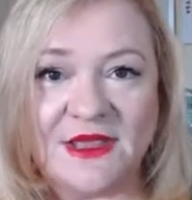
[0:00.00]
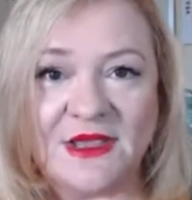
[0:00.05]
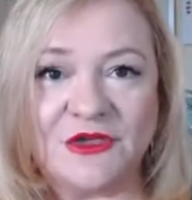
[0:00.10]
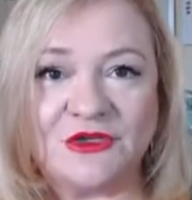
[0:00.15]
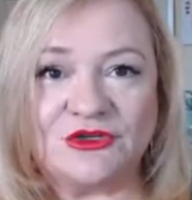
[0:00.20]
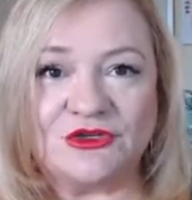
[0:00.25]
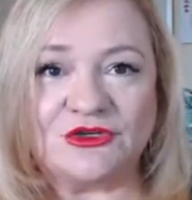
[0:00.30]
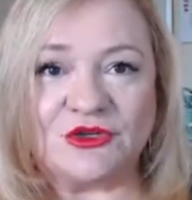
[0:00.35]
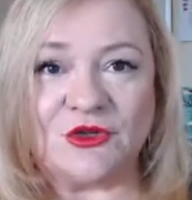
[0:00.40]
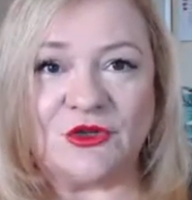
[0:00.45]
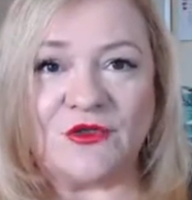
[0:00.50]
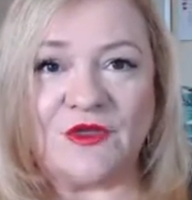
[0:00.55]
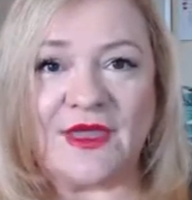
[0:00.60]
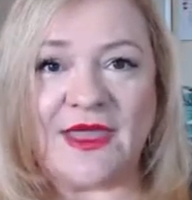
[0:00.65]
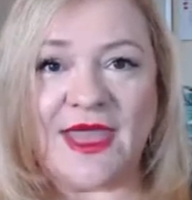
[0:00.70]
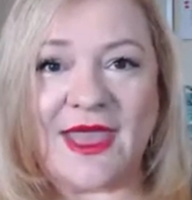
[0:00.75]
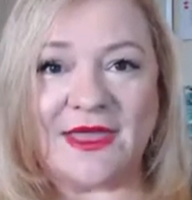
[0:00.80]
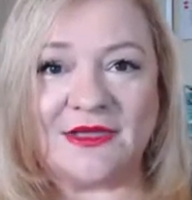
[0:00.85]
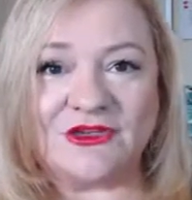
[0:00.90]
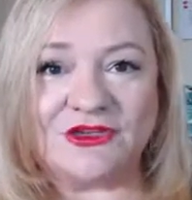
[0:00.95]
So they
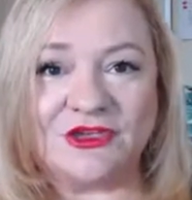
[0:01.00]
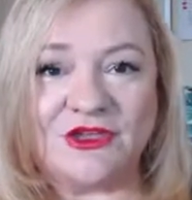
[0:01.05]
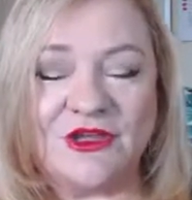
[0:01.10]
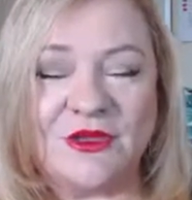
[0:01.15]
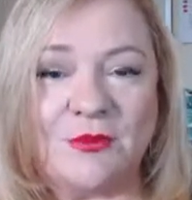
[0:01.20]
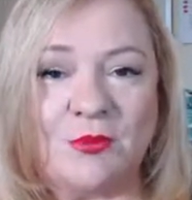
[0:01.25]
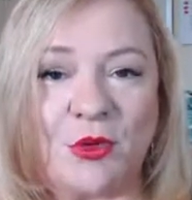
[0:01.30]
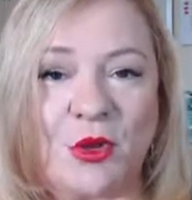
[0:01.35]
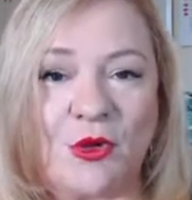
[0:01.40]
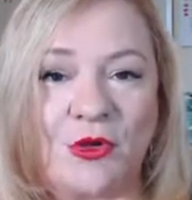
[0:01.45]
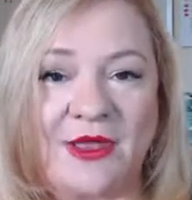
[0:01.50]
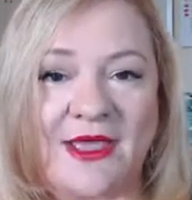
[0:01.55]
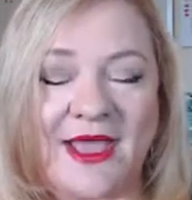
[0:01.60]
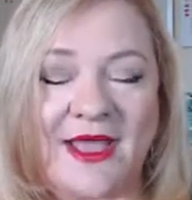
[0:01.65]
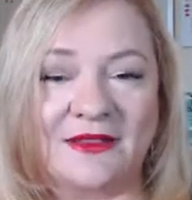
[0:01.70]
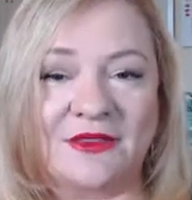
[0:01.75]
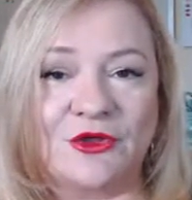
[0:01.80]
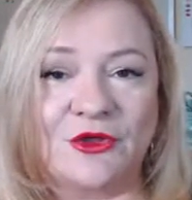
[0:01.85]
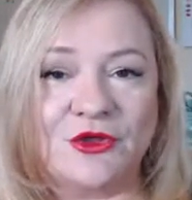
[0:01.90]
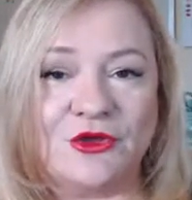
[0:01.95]
actually block
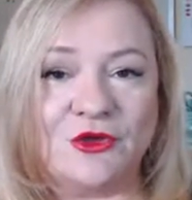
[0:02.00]
out the